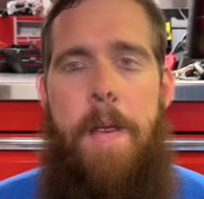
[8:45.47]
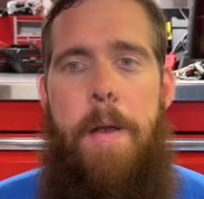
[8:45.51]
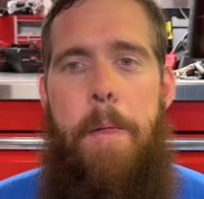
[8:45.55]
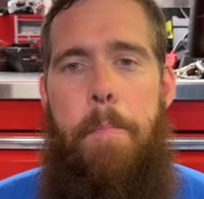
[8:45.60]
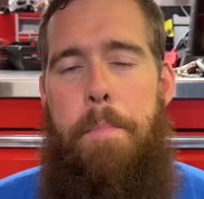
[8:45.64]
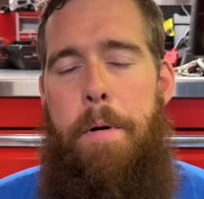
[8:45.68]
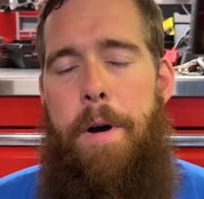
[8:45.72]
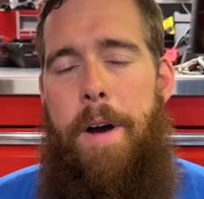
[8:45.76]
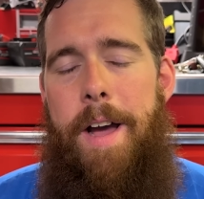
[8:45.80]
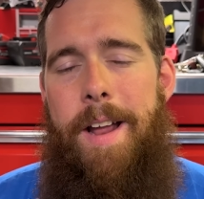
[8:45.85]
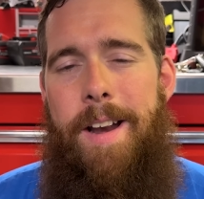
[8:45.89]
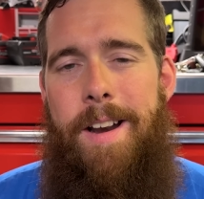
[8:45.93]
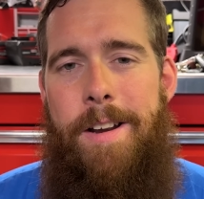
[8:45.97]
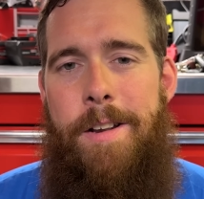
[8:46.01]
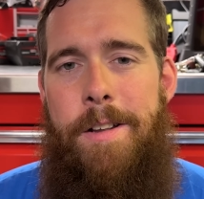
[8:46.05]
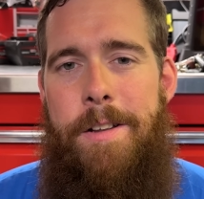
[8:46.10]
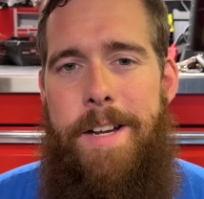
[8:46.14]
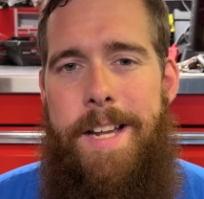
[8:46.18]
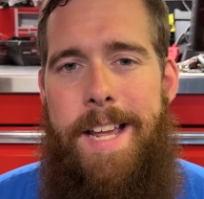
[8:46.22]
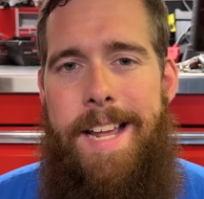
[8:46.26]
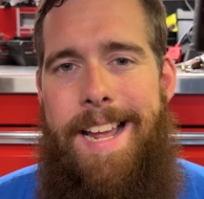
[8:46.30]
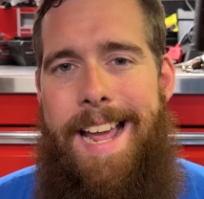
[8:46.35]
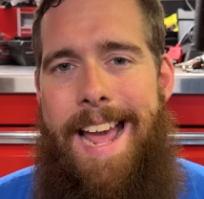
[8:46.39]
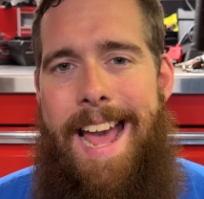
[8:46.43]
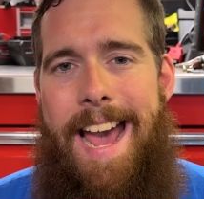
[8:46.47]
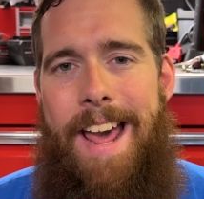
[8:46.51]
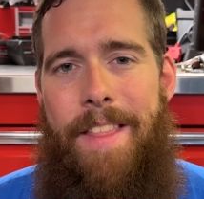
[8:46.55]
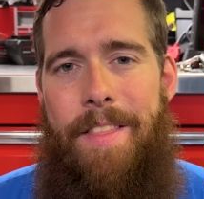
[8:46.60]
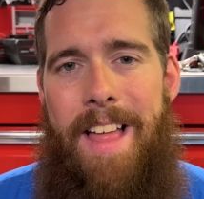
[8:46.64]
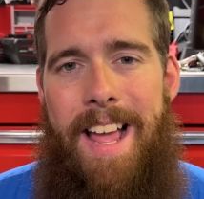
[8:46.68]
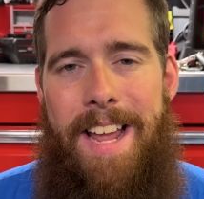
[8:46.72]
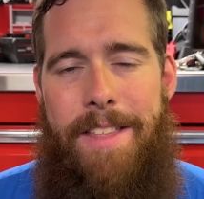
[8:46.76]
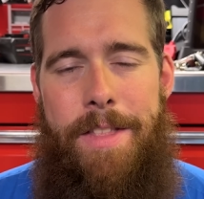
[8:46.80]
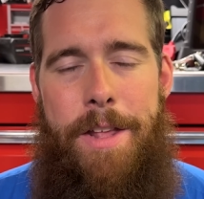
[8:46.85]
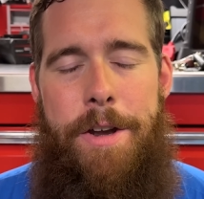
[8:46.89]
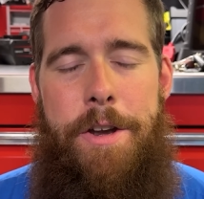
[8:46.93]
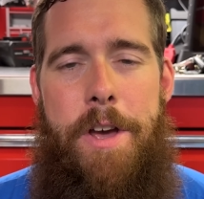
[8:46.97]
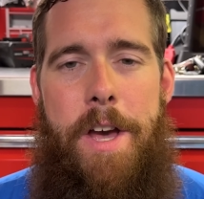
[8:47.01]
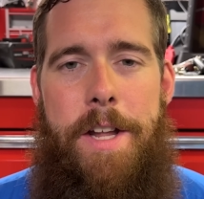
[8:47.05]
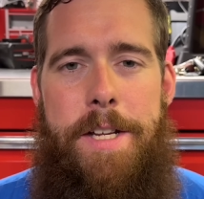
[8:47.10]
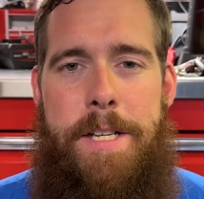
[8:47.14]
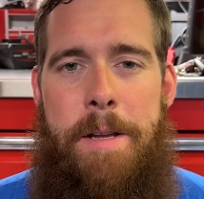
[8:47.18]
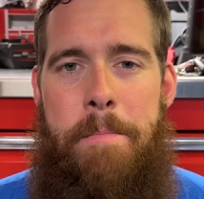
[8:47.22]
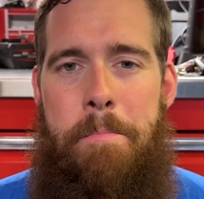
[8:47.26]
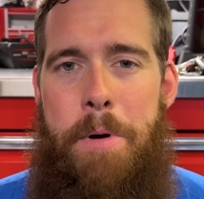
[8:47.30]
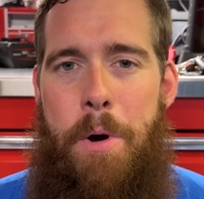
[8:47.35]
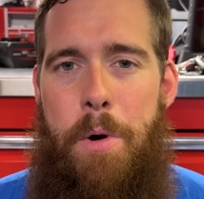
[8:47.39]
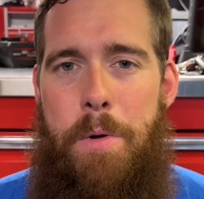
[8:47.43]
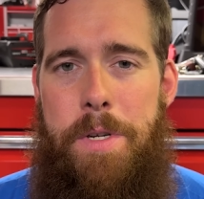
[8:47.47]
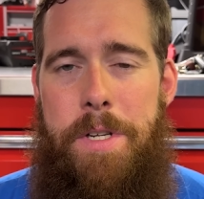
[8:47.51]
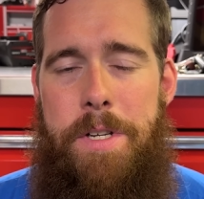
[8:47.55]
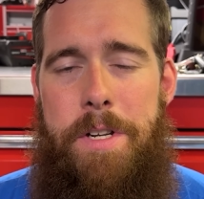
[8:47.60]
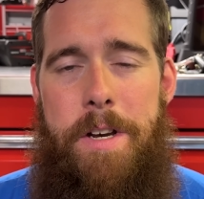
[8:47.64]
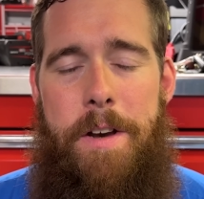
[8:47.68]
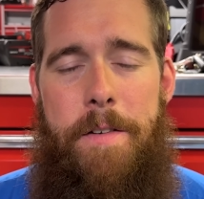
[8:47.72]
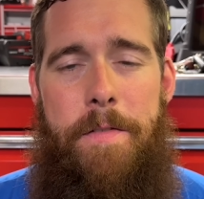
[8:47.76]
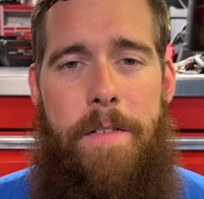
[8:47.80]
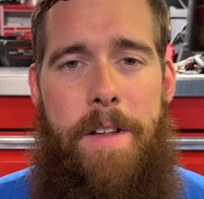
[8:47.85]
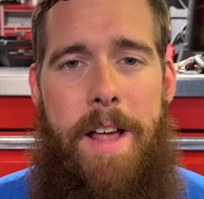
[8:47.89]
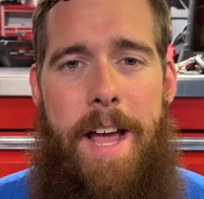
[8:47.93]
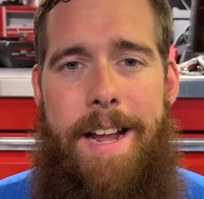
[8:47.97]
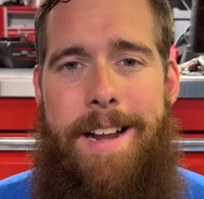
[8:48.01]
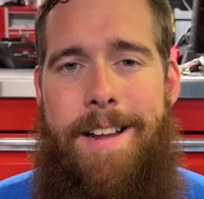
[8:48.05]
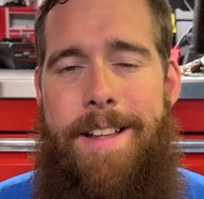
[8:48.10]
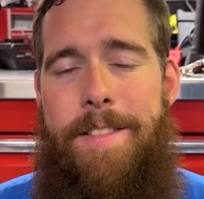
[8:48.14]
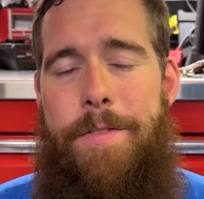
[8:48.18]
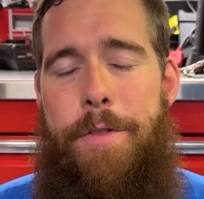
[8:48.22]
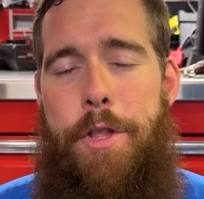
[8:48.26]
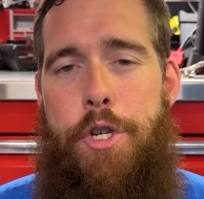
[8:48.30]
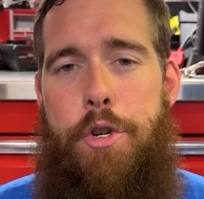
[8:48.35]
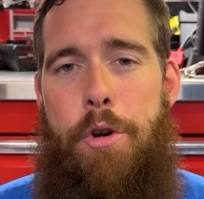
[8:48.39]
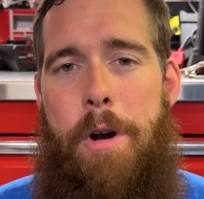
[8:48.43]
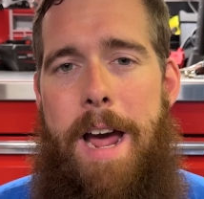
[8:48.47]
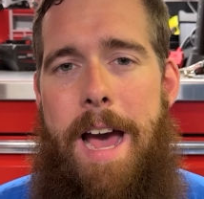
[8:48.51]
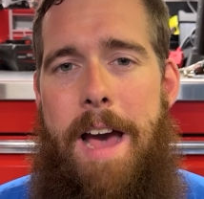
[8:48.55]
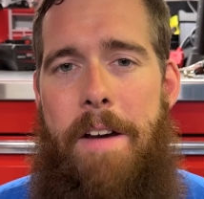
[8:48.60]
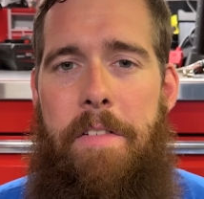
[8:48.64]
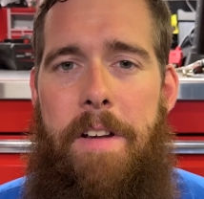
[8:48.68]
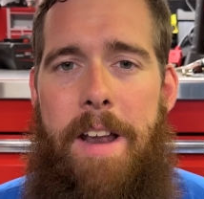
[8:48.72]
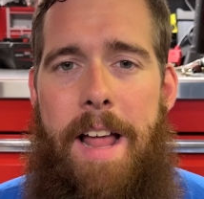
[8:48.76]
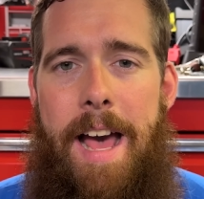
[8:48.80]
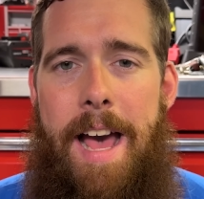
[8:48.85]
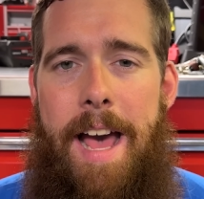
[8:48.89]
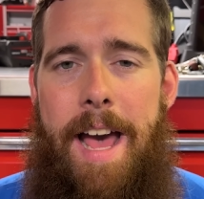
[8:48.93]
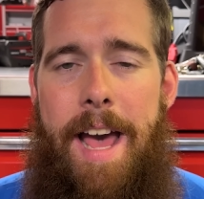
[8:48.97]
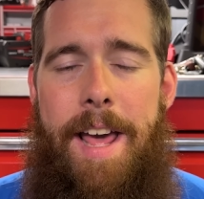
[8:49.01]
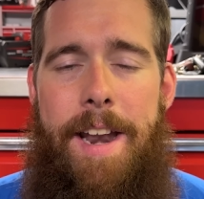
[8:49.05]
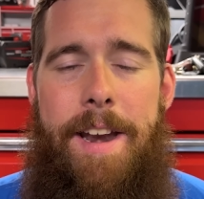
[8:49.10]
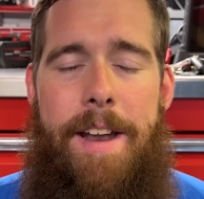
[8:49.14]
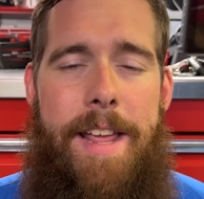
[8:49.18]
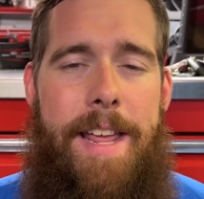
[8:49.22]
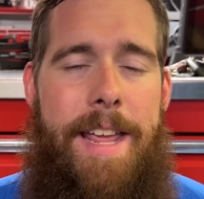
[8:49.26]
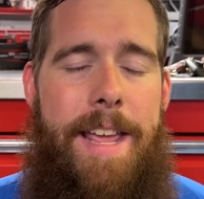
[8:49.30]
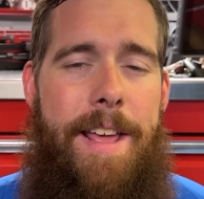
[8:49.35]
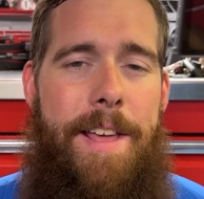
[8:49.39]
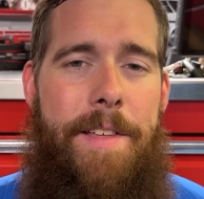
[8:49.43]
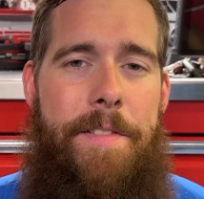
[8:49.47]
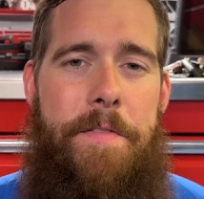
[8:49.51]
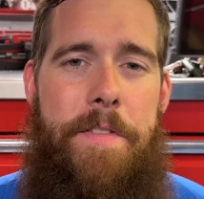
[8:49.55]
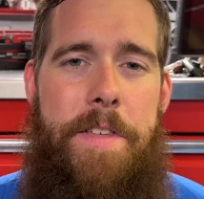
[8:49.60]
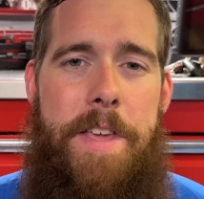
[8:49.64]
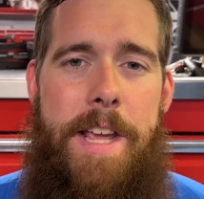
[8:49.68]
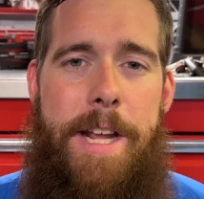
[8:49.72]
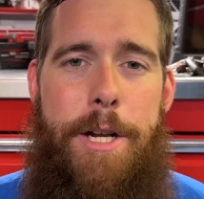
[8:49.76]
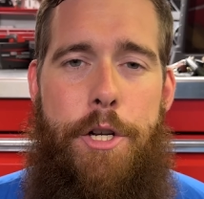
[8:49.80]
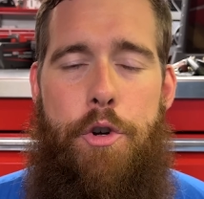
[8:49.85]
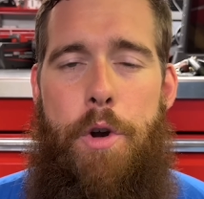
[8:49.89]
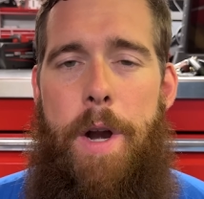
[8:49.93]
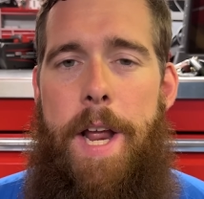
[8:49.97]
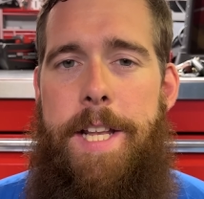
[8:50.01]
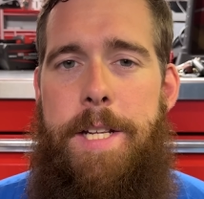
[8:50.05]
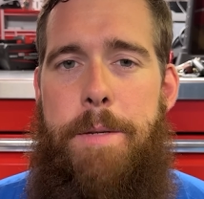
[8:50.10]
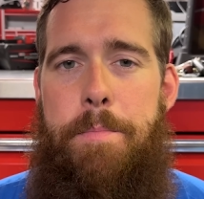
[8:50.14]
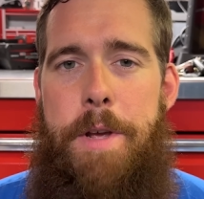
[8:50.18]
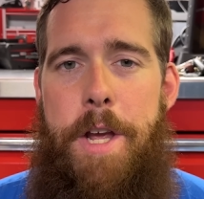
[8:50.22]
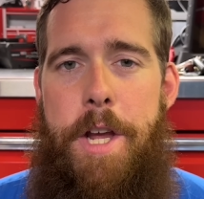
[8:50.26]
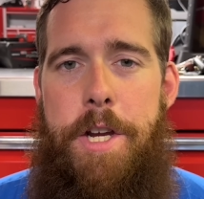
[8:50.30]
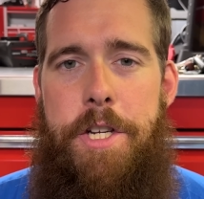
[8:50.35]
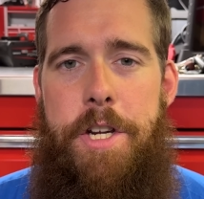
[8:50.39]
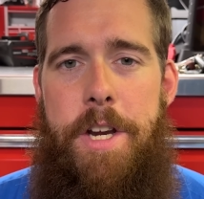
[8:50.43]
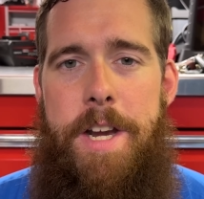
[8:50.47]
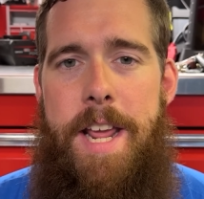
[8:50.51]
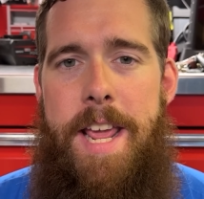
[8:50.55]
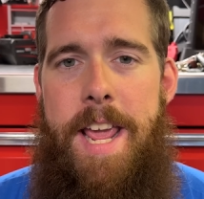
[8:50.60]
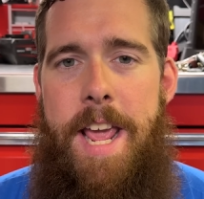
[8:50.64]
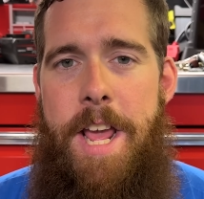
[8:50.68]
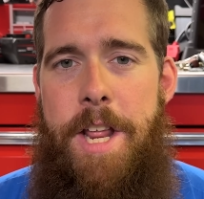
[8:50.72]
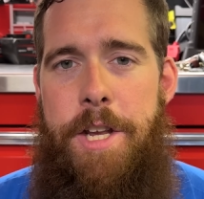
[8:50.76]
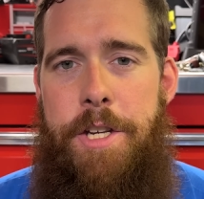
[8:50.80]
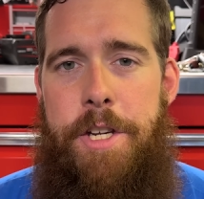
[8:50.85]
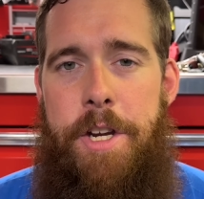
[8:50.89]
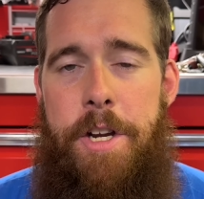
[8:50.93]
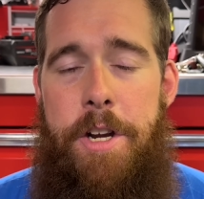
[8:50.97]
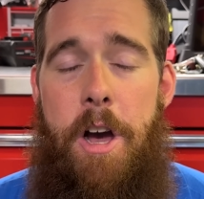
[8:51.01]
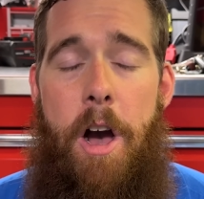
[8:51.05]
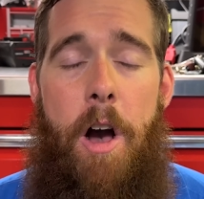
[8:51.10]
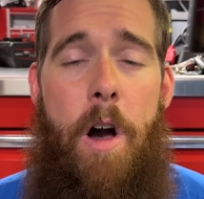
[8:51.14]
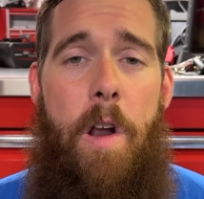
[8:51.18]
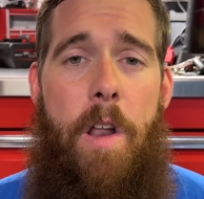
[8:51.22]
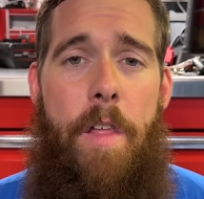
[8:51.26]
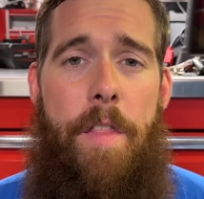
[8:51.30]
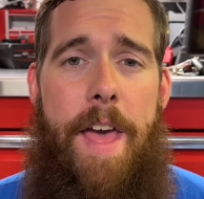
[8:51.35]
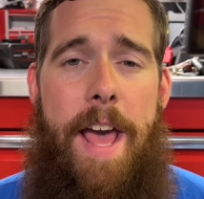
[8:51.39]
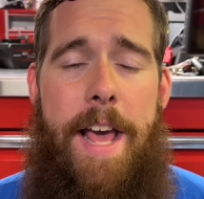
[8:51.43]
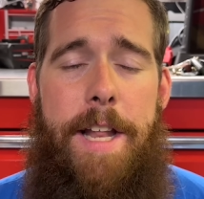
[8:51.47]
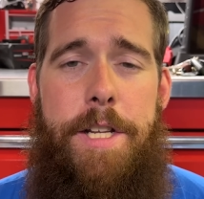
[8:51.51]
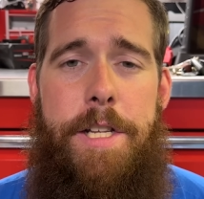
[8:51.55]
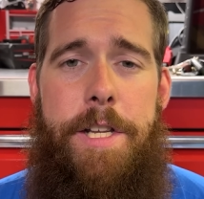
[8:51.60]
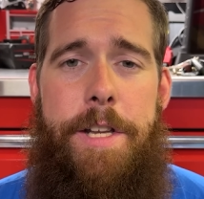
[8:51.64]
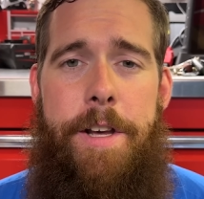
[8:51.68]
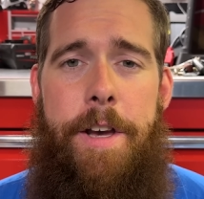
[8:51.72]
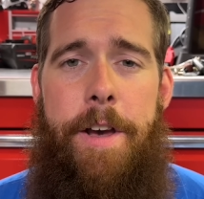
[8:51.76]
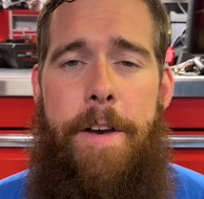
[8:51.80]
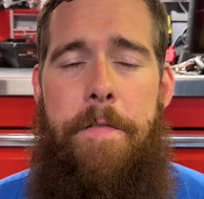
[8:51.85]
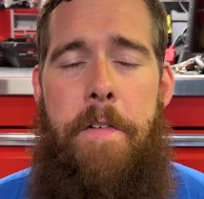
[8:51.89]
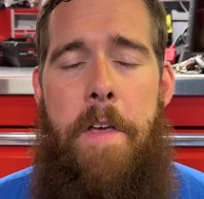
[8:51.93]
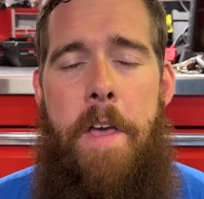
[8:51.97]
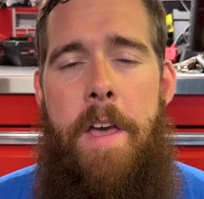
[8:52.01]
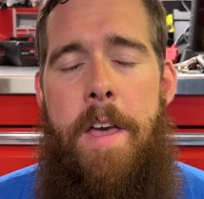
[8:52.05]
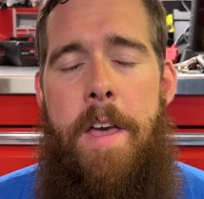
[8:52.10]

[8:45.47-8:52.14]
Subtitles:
but looking at like the nuts and bolts stuff, like in the driveline, in the transmission, engine, all of that stuff,